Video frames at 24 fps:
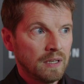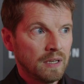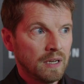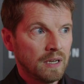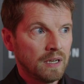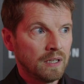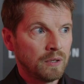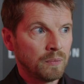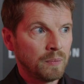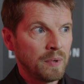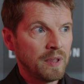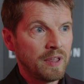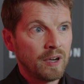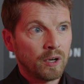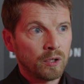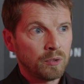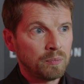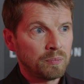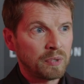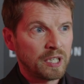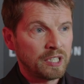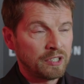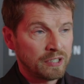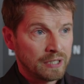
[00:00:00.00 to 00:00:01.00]
and
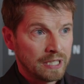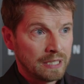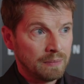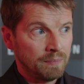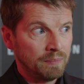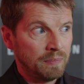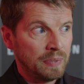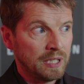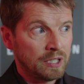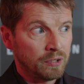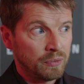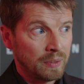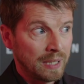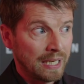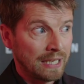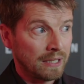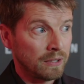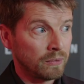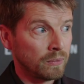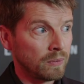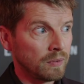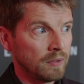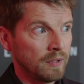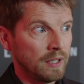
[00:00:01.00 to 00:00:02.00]
without
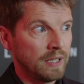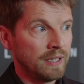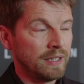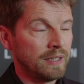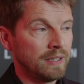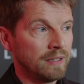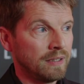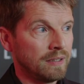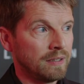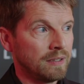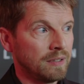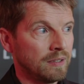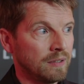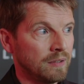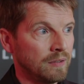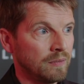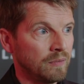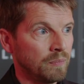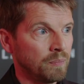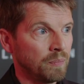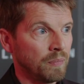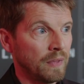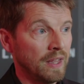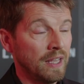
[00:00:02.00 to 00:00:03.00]
betrayal. And
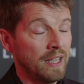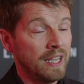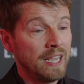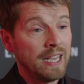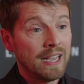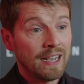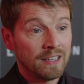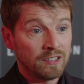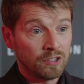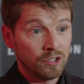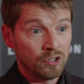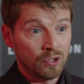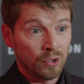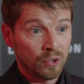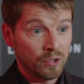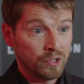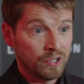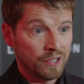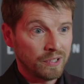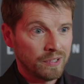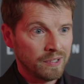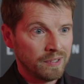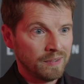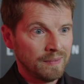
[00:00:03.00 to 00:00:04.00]
um, he has a
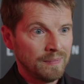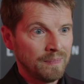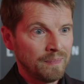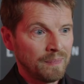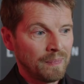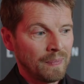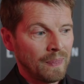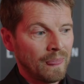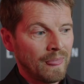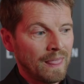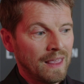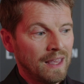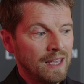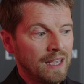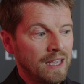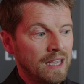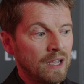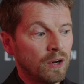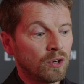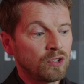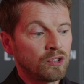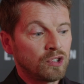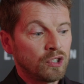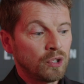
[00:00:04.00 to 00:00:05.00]
daughter.
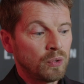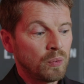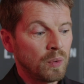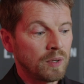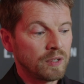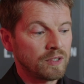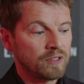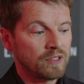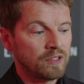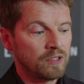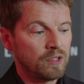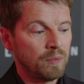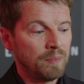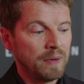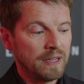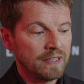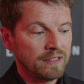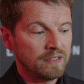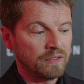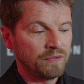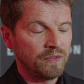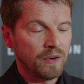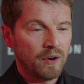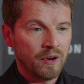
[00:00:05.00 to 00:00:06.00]
He also wants the
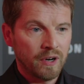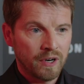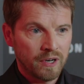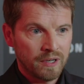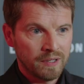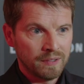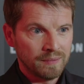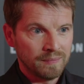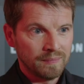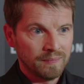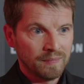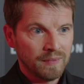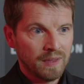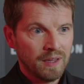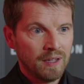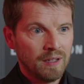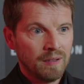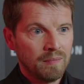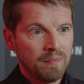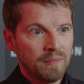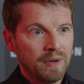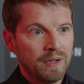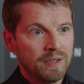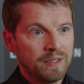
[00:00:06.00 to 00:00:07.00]
best for her,
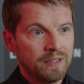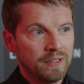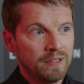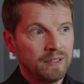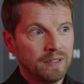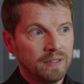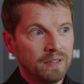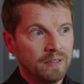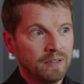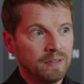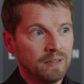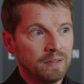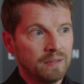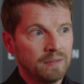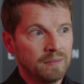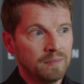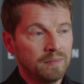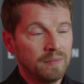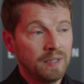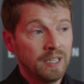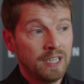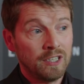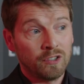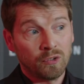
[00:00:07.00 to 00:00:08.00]
but uh,
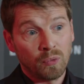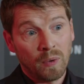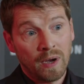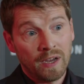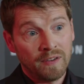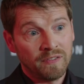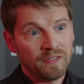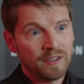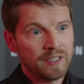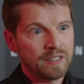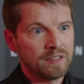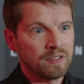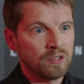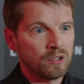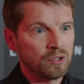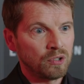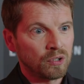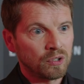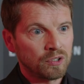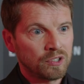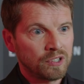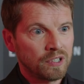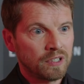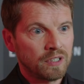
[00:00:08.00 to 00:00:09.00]
his wife is the
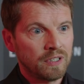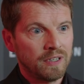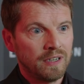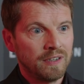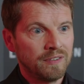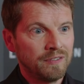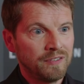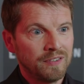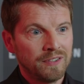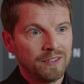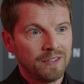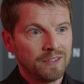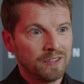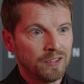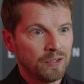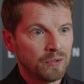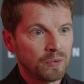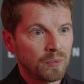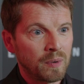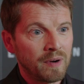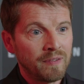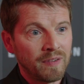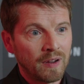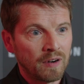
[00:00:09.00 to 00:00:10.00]
daughter of uh, the
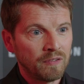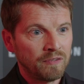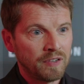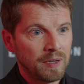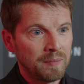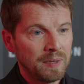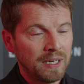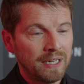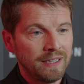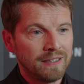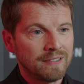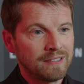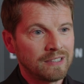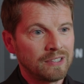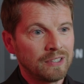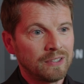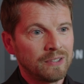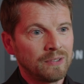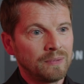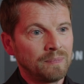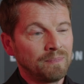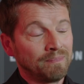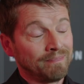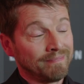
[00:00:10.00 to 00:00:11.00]
Rovel family,
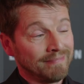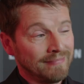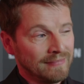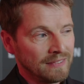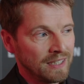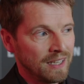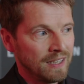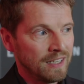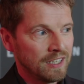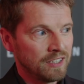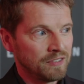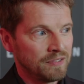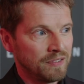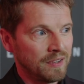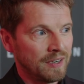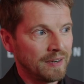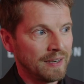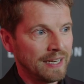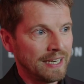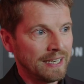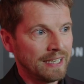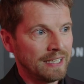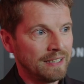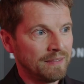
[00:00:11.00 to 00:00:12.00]
so
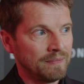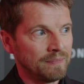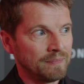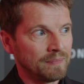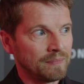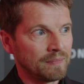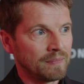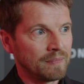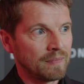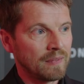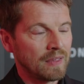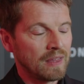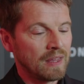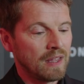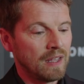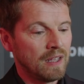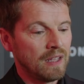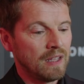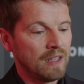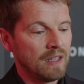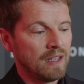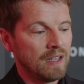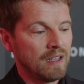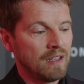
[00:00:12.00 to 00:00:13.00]
very,
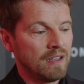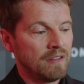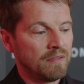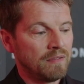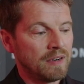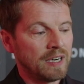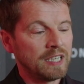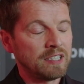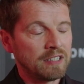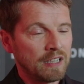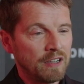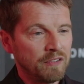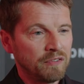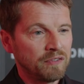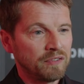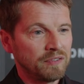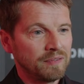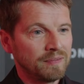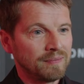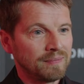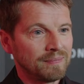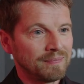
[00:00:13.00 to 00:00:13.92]
very tough.